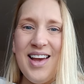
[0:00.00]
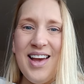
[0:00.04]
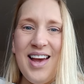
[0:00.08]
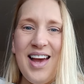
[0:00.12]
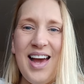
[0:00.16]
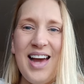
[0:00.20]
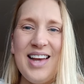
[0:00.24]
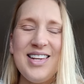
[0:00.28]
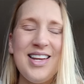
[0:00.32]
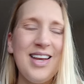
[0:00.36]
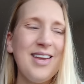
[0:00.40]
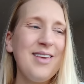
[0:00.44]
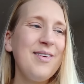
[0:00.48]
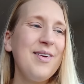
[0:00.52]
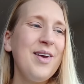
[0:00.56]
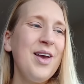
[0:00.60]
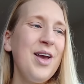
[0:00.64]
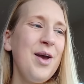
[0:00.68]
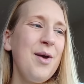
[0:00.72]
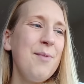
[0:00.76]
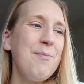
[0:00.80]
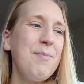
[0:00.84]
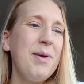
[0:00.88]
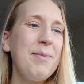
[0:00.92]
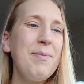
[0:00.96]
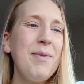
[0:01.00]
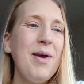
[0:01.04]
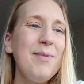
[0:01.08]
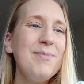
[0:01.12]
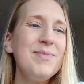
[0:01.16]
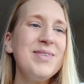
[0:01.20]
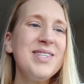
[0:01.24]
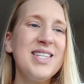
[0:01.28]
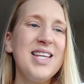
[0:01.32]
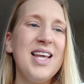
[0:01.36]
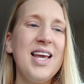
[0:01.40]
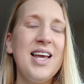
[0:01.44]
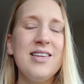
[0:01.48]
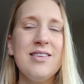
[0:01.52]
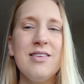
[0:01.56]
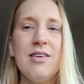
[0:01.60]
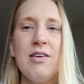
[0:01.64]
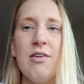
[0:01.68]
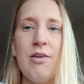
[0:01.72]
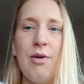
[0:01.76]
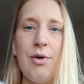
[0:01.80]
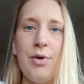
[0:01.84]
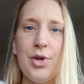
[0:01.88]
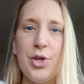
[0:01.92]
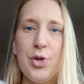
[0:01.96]
And I, my mum said,
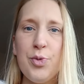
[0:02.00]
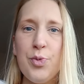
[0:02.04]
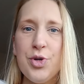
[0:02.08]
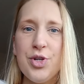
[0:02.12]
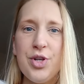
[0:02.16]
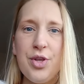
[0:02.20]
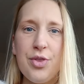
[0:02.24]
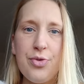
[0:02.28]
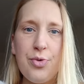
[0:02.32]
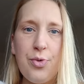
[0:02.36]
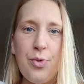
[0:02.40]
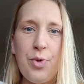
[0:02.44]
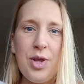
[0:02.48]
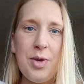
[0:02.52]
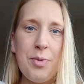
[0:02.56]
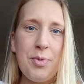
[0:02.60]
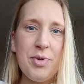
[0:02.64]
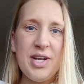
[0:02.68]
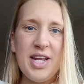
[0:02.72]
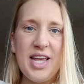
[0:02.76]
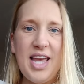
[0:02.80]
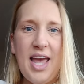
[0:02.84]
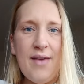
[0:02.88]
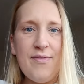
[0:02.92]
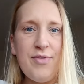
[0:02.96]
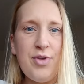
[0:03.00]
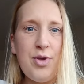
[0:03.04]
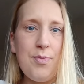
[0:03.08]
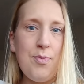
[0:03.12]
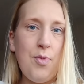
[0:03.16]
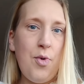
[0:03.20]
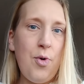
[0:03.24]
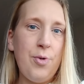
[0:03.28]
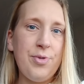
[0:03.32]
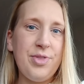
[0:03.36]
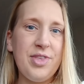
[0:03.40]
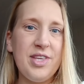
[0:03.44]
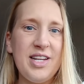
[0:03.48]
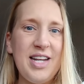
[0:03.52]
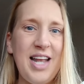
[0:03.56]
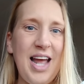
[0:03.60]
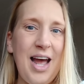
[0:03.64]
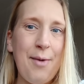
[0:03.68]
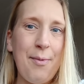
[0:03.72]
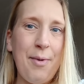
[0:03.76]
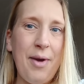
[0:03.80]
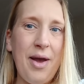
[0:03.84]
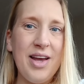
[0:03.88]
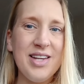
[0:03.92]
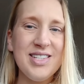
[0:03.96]
oh, you would have thought he would have given you more than an
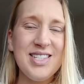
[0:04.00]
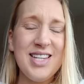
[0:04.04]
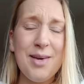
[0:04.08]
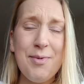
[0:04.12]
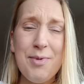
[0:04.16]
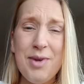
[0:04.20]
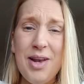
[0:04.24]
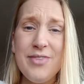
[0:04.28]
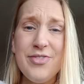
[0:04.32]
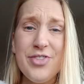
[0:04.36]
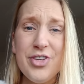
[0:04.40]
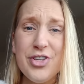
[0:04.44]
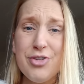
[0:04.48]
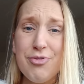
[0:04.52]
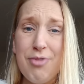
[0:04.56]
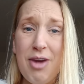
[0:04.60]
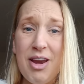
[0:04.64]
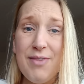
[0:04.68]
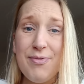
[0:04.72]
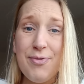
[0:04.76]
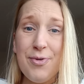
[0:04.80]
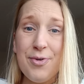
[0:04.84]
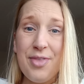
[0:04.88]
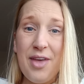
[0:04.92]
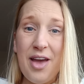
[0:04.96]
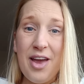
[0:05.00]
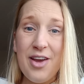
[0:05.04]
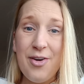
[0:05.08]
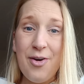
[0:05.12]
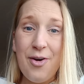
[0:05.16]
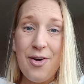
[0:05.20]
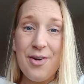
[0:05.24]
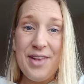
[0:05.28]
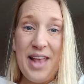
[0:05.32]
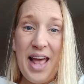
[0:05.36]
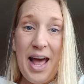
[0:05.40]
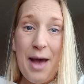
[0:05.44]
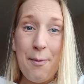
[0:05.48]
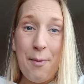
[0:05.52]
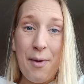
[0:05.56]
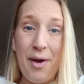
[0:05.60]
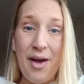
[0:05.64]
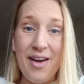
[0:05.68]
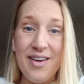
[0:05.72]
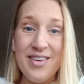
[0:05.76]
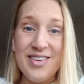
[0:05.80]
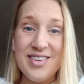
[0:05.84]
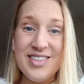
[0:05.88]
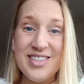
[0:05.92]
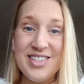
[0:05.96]
hour. It's like, well, I'm just grateful that I got an
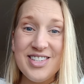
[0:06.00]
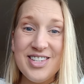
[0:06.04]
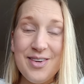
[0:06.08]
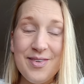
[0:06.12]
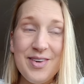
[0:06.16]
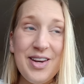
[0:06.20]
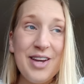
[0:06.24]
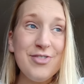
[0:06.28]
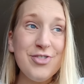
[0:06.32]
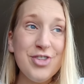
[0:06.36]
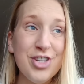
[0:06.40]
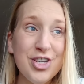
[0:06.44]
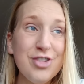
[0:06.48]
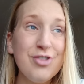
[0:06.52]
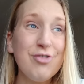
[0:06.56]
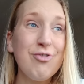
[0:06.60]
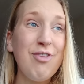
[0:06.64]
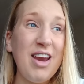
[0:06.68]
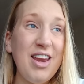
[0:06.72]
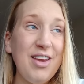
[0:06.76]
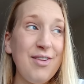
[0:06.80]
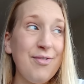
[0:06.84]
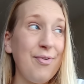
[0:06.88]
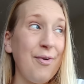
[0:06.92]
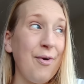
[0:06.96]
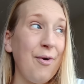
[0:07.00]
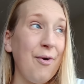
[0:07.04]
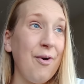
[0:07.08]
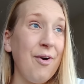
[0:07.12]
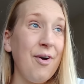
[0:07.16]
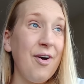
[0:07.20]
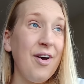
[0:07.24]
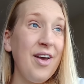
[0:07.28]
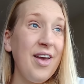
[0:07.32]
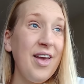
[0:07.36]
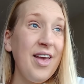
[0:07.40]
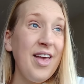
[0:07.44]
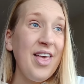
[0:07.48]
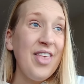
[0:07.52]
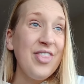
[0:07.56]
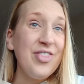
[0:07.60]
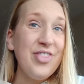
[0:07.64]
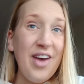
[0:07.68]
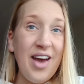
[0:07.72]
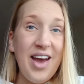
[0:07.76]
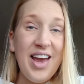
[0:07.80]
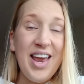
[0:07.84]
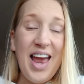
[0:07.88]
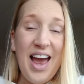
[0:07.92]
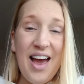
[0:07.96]
hour. Do you know I am just grateful
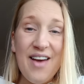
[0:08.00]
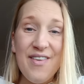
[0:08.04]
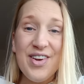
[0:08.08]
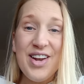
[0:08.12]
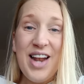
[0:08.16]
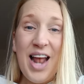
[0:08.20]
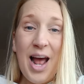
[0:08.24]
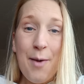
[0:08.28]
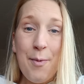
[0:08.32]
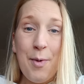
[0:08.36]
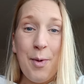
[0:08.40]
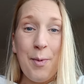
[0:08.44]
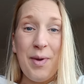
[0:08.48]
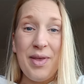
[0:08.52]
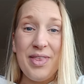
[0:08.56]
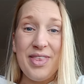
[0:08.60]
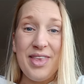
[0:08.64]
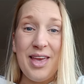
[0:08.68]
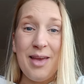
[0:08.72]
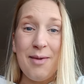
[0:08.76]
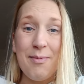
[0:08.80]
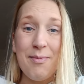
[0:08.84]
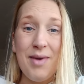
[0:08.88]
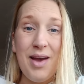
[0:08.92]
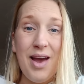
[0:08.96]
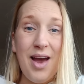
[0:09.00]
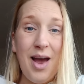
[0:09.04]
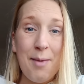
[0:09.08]
that I have an hour with him.